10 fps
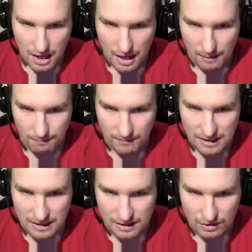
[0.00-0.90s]

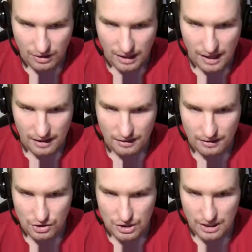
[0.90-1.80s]
Here you
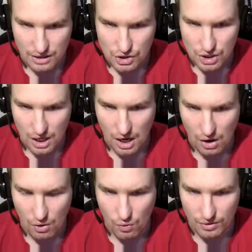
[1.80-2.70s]
can change
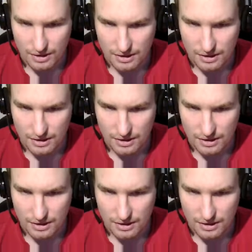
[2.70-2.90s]
how